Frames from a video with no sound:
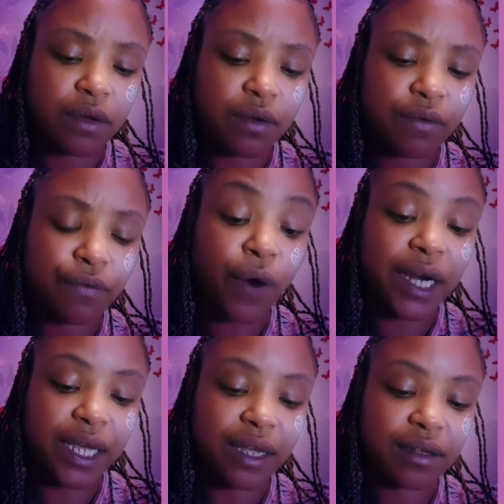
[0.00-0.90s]

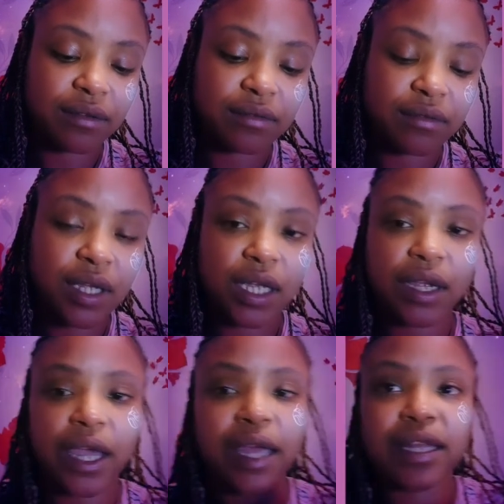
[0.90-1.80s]
Friday.
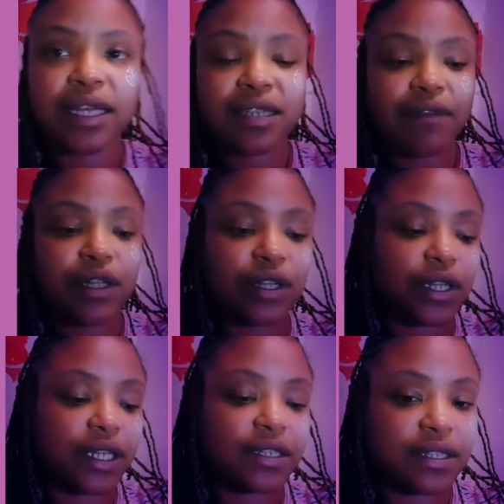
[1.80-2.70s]
Okay, let's have a little
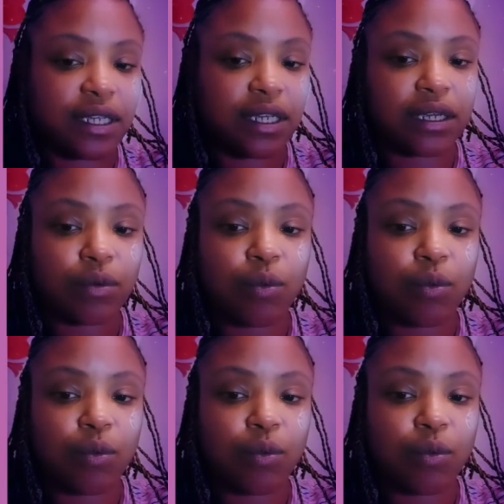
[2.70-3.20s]
look and see